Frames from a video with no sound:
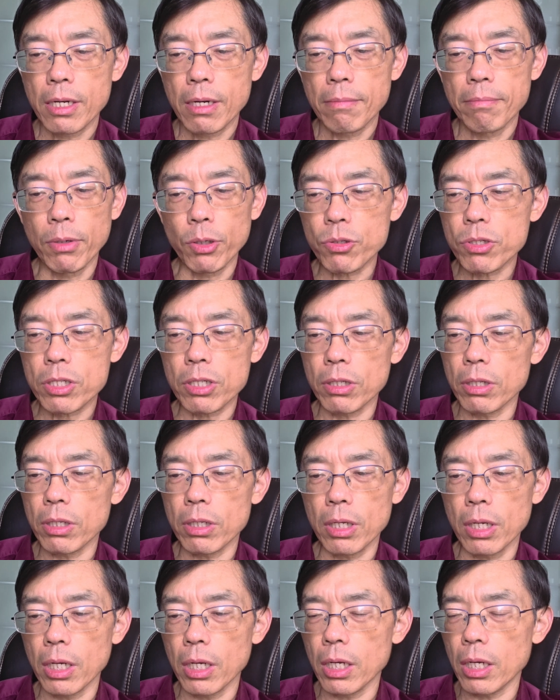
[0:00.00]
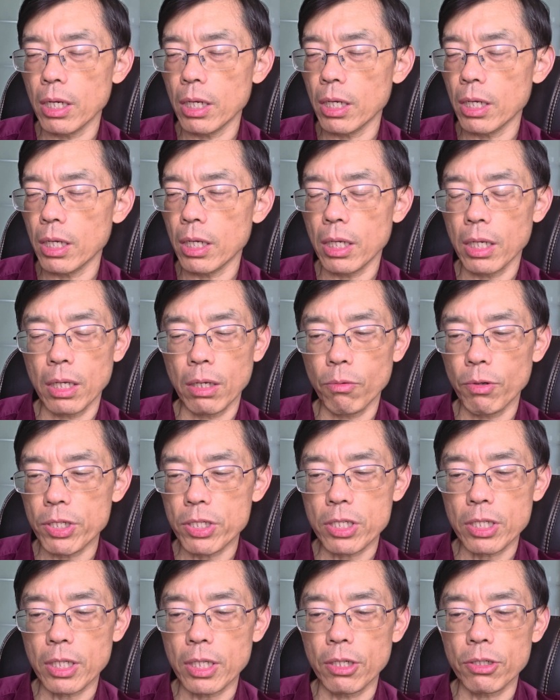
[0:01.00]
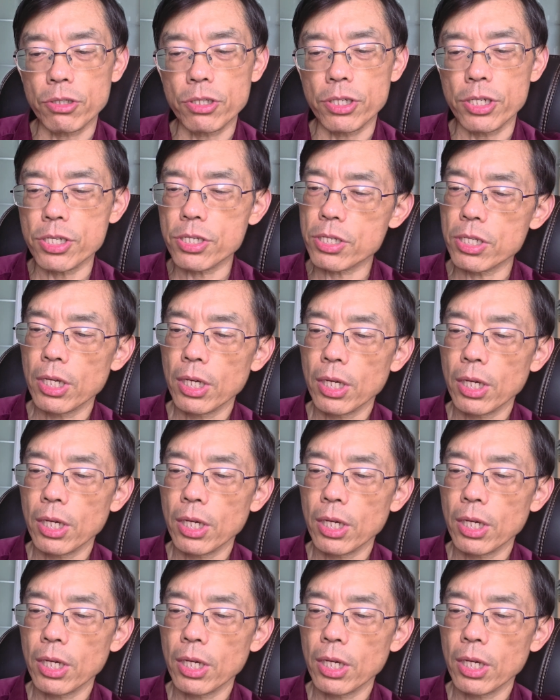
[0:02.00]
most Western countries,